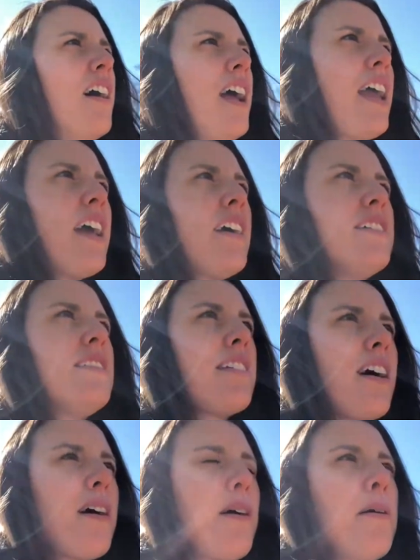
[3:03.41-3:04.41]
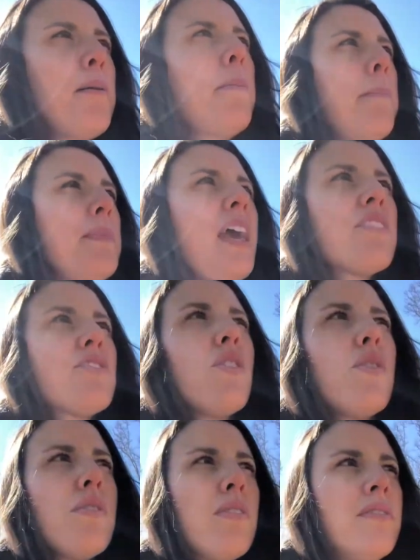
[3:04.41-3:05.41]
And
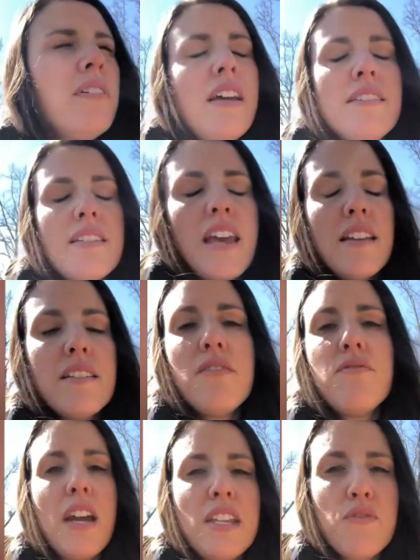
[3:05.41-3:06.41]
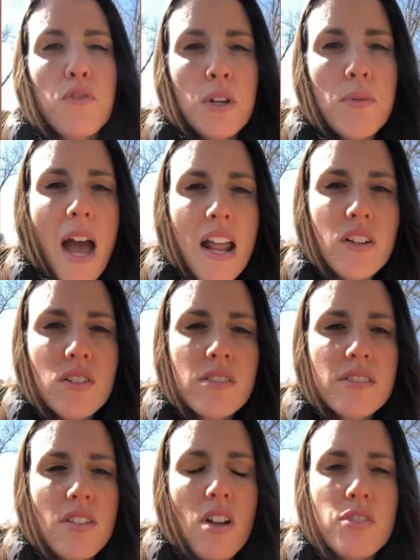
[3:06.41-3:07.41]
so it fights free
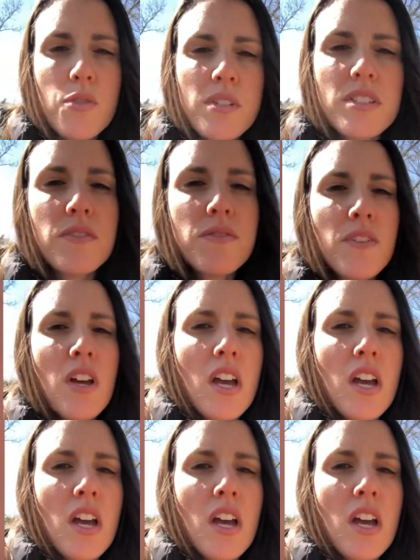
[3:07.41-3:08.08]
radicals and all sorts of